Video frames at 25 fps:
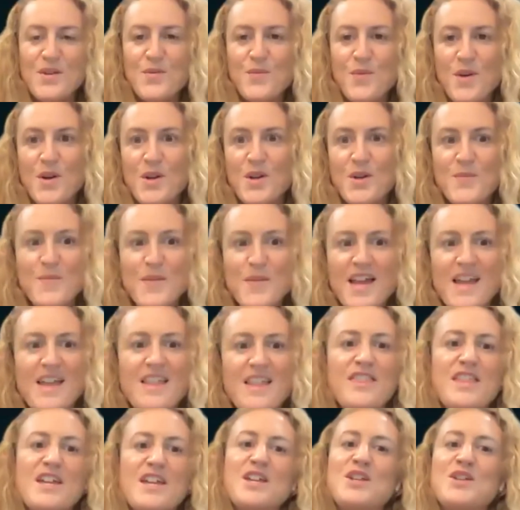Welcome
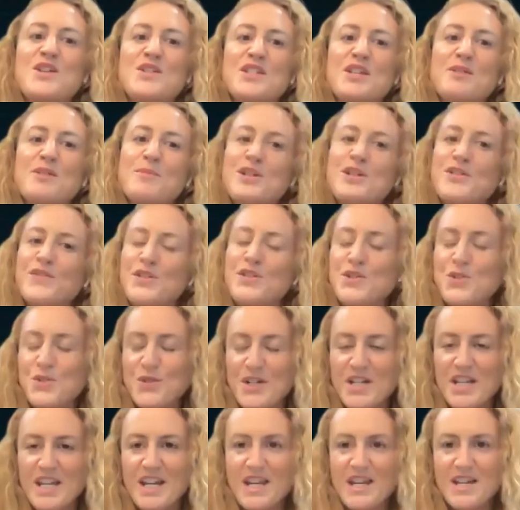and thank you so much for
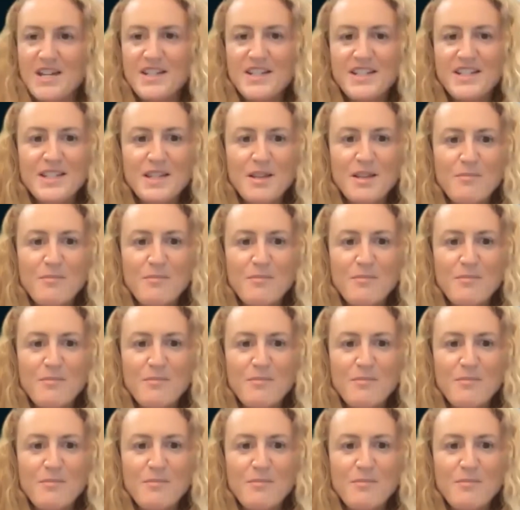joining us.